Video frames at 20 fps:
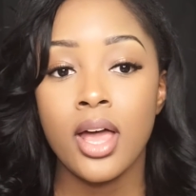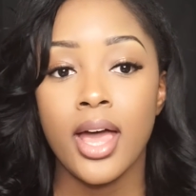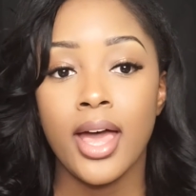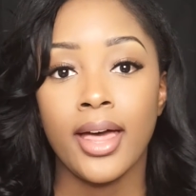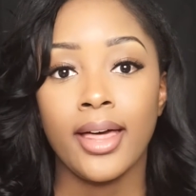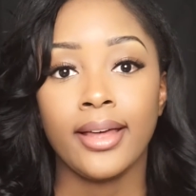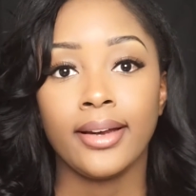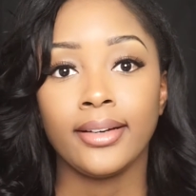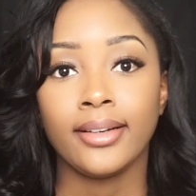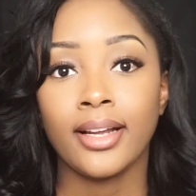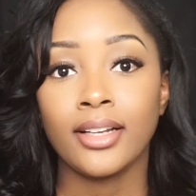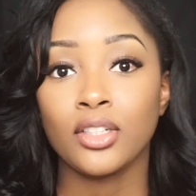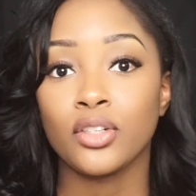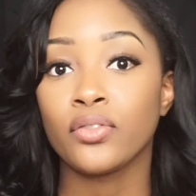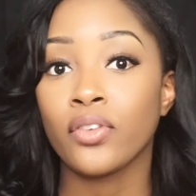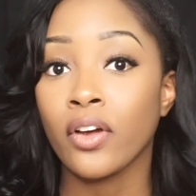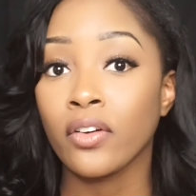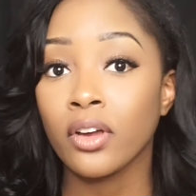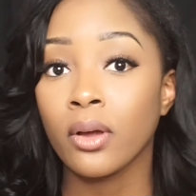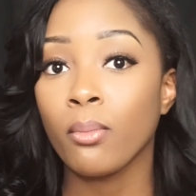And
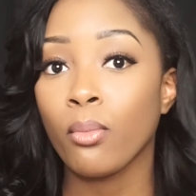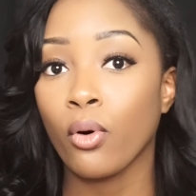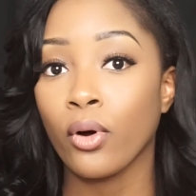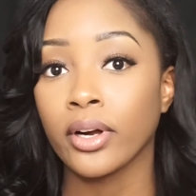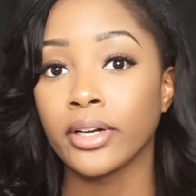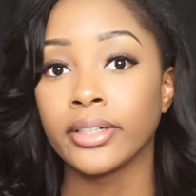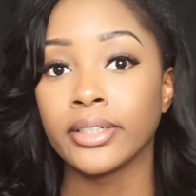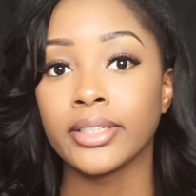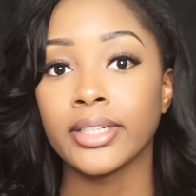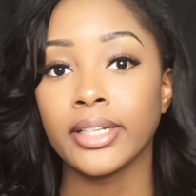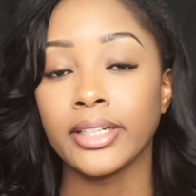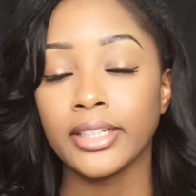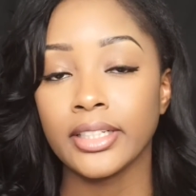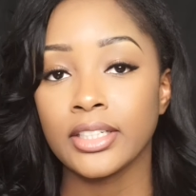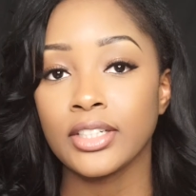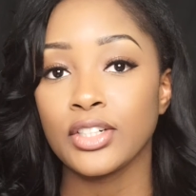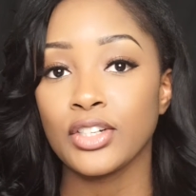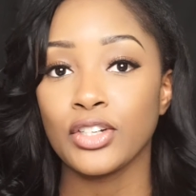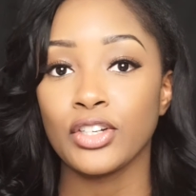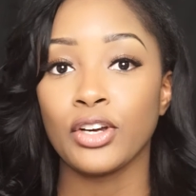that's very important, to
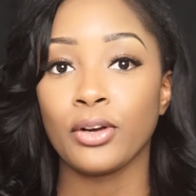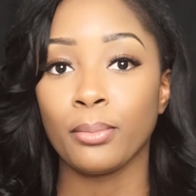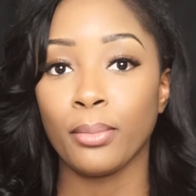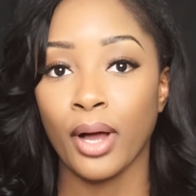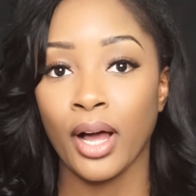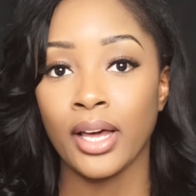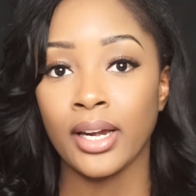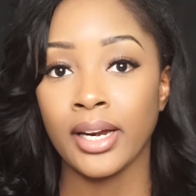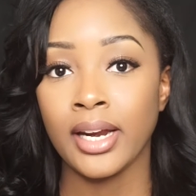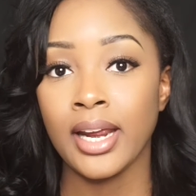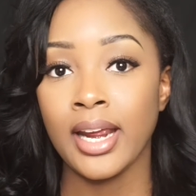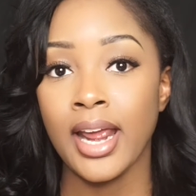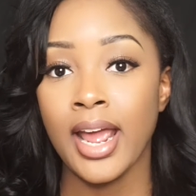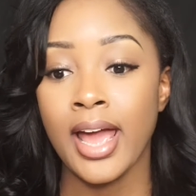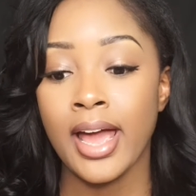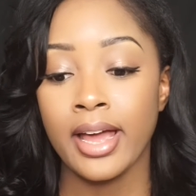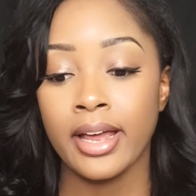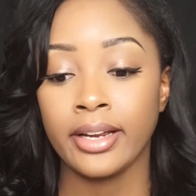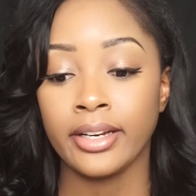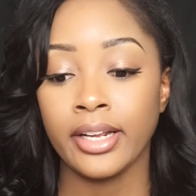listen to your body
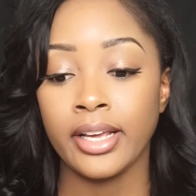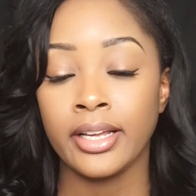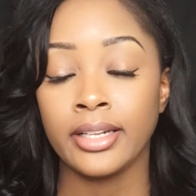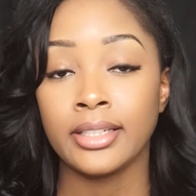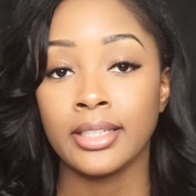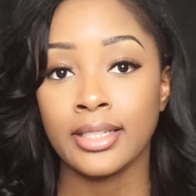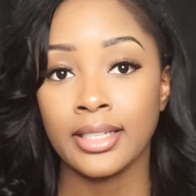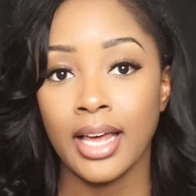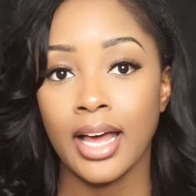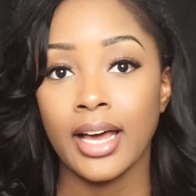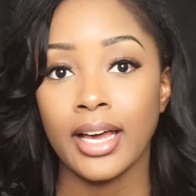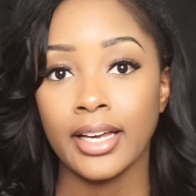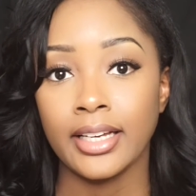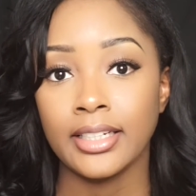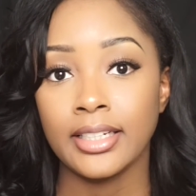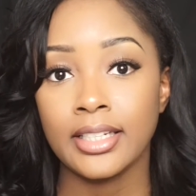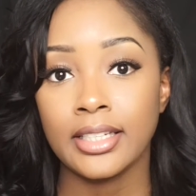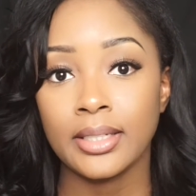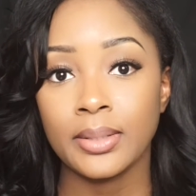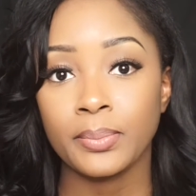and its
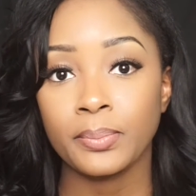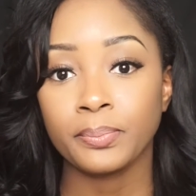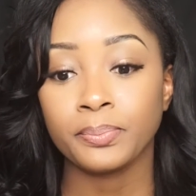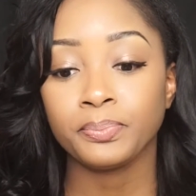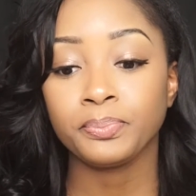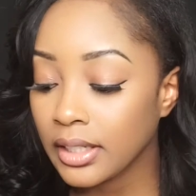signs.